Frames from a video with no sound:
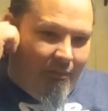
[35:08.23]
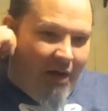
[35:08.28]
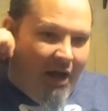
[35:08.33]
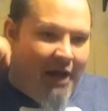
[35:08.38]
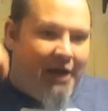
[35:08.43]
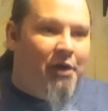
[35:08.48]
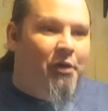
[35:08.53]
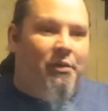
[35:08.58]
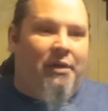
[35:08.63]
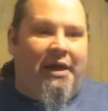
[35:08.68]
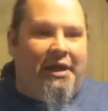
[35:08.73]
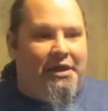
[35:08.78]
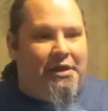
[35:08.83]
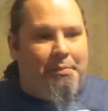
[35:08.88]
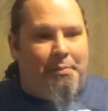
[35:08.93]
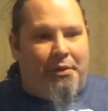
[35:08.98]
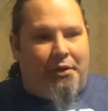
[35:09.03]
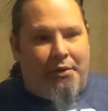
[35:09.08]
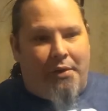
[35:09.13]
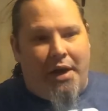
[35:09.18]
I don't like
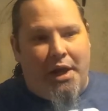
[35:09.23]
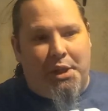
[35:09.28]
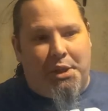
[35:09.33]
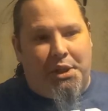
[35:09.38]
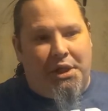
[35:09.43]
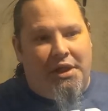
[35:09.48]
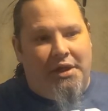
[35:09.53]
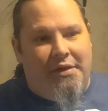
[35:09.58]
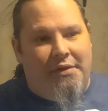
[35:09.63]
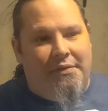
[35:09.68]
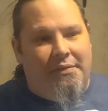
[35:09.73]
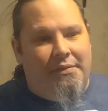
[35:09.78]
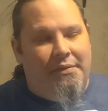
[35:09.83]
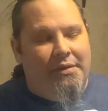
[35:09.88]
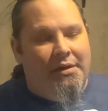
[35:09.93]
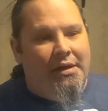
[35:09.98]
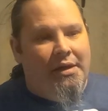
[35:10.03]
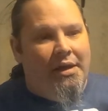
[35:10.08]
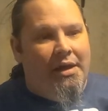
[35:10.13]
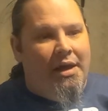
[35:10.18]
the progression.
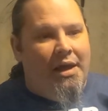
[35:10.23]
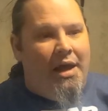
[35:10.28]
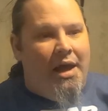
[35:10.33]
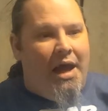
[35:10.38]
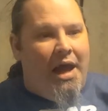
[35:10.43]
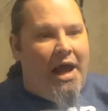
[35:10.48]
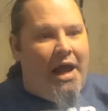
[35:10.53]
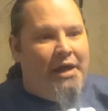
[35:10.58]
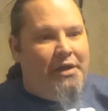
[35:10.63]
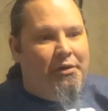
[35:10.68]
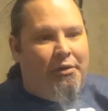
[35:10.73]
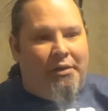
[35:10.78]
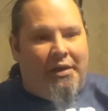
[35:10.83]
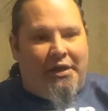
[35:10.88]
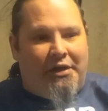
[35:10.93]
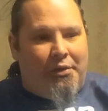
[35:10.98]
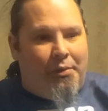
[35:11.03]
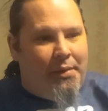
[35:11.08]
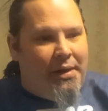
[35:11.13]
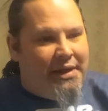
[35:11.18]
I don't
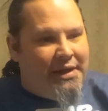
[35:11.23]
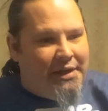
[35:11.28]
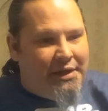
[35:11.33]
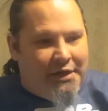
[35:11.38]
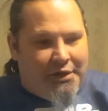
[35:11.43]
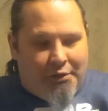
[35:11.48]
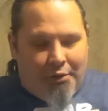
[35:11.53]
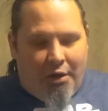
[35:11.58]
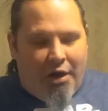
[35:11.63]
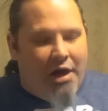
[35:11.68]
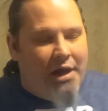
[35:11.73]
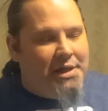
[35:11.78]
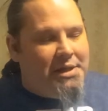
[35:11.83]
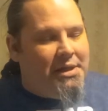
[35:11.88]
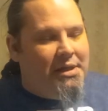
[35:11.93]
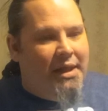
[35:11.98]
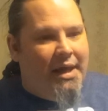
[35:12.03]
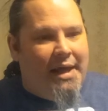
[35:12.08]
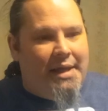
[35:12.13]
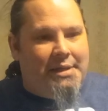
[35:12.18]
like the way they did
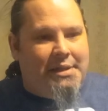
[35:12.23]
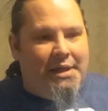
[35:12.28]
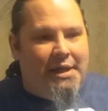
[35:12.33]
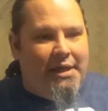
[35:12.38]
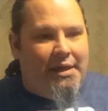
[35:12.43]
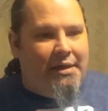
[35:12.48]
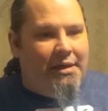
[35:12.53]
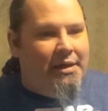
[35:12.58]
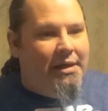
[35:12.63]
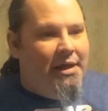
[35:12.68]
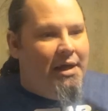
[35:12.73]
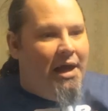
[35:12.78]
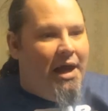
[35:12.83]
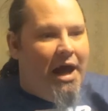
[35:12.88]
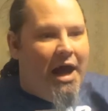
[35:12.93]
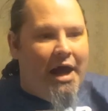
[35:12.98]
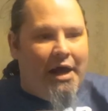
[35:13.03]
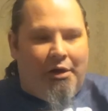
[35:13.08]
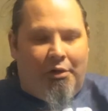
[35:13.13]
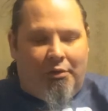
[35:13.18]
cross-classing.
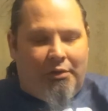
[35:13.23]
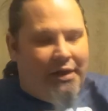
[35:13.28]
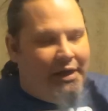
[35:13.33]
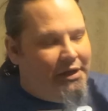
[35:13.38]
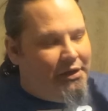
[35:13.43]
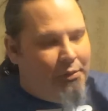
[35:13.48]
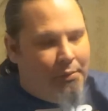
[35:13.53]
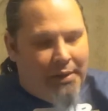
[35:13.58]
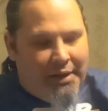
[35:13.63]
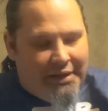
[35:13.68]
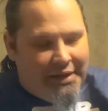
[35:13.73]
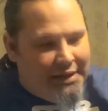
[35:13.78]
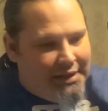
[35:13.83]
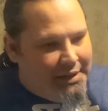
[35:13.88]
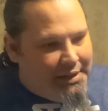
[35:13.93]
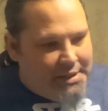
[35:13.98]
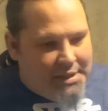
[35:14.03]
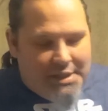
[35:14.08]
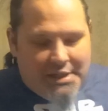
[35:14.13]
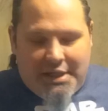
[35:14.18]
I don't like the way they
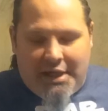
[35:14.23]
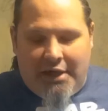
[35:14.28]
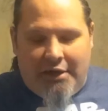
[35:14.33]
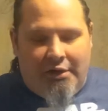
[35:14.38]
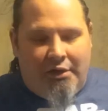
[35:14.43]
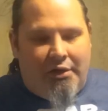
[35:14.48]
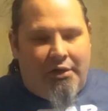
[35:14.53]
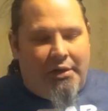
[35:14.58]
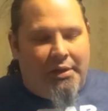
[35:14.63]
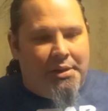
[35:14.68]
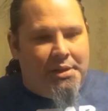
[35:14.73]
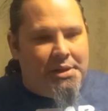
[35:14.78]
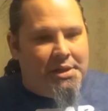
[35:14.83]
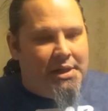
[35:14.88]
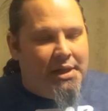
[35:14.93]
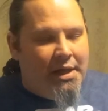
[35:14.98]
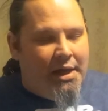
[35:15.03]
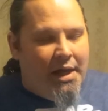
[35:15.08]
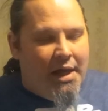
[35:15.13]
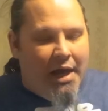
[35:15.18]
did
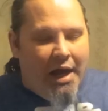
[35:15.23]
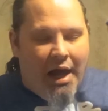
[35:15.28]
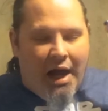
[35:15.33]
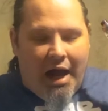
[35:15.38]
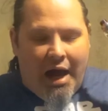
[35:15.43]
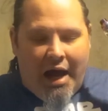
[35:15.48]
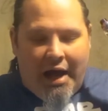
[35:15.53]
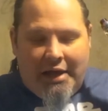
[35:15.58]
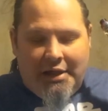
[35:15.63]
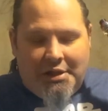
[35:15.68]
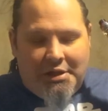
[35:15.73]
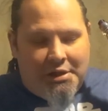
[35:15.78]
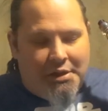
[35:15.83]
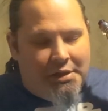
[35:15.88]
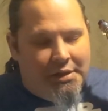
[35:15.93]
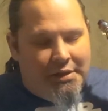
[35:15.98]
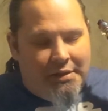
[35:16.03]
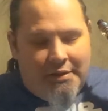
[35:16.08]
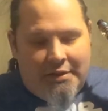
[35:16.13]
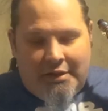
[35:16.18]
skills.
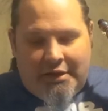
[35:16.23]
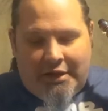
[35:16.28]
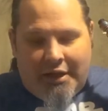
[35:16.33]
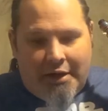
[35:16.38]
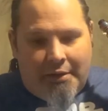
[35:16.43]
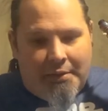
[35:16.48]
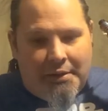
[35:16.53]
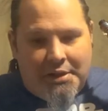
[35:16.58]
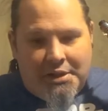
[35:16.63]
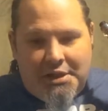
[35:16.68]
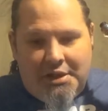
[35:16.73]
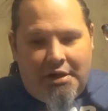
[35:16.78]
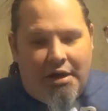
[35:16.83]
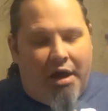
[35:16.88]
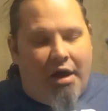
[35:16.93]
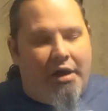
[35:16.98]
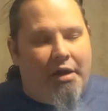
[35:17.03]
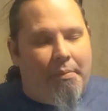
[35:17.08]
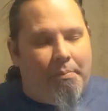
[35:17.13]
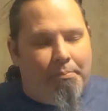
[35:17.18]
There is
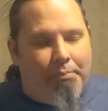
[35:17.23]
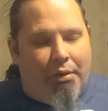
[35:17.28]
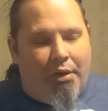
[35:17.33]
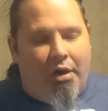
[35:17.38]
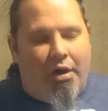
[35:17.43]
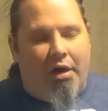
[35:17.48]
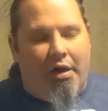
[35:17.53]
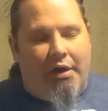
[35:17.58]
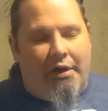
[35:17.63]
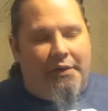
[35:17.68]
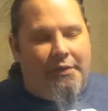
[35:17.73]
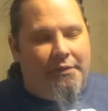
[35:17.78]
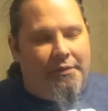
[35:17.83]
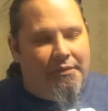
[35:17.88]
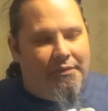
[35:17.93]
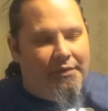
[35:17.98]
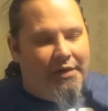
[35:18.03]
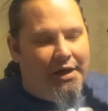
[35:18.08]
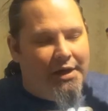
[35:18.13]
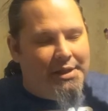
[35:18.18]
not
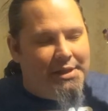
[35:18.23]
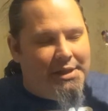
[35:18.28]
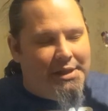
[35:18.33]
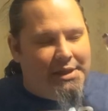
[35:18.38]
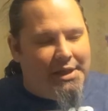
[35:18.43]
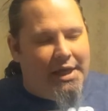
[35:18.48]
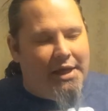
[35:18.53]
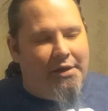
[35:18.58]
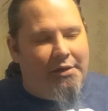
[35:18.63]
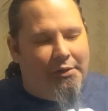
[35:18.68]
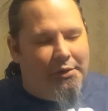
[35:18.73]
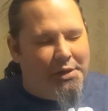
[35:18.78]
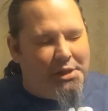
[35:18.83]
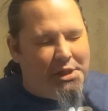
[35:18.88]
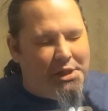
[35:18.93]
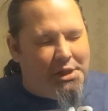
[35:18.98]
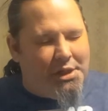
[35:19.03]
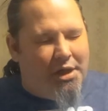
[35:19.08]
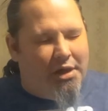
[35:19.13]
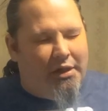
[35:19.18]
a single
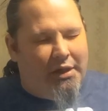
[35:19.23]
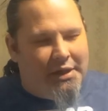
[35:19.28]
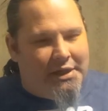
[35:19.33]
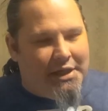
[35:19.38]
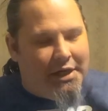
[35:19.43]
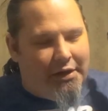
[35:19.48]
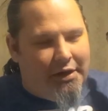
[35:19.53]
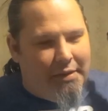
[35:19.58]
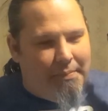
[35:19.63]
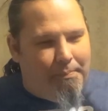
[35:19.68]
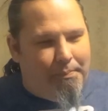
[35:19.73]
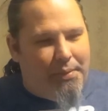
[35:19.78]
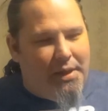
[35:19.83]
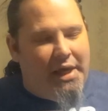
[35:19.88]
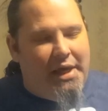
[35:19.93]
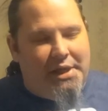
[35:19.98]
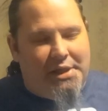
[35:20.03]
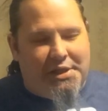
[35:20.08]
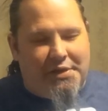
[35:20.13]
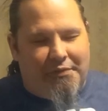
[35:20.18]
solitary
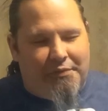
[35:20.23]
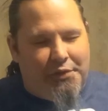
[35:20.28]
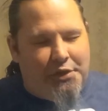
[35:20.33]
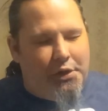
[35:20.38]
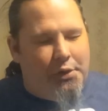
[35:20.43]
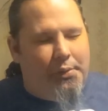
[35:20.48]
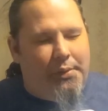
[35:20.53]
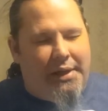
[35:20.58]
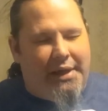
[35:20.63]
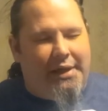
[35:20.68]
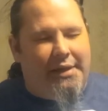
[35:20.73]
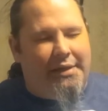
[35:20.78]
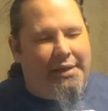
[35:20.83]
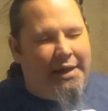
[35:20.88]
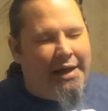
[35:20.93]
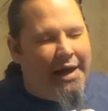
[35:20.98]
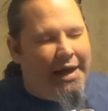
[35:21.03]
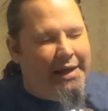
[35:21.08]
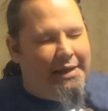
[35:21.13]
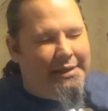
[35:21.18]
piece of 2e
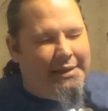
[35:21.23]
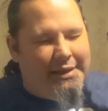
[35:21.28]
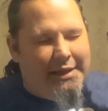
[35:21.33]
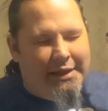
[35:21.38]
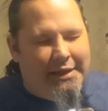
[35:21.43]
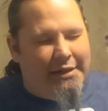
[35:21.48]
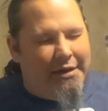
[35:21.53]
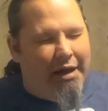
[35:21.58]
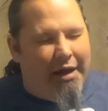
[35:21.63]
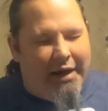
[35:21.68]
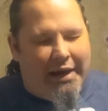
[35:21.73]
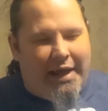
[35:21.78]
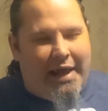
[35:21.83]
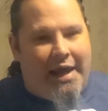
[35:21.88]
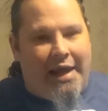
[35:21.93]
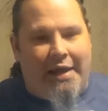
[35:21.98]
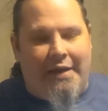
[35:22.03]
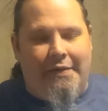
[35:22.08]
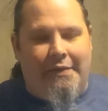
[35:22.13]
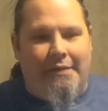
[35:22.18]
that I did not
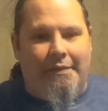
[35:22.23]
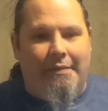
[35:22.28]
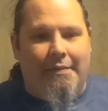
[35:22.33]
hate.